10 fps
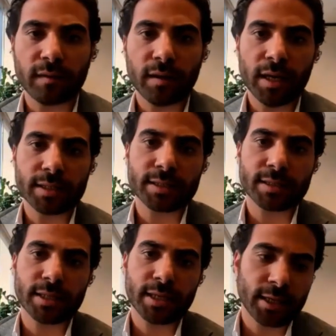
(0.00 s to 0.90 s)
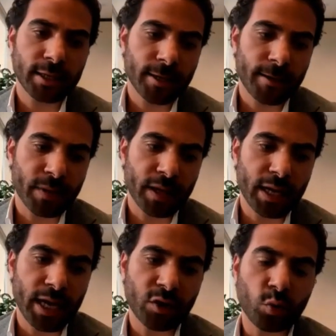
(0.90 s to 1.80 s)

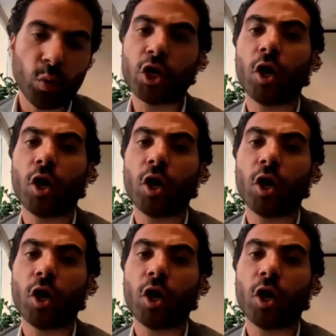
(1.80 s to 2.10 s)
it will